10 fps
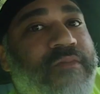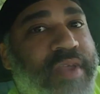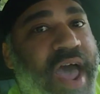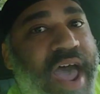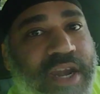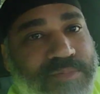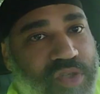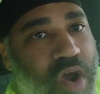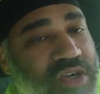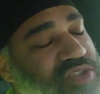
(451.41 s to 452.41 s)
items are.
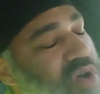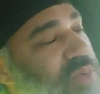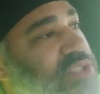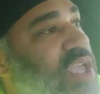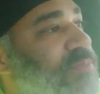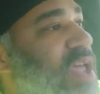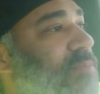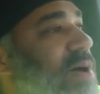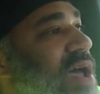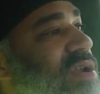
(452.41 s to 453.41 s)
So always keep that in mind.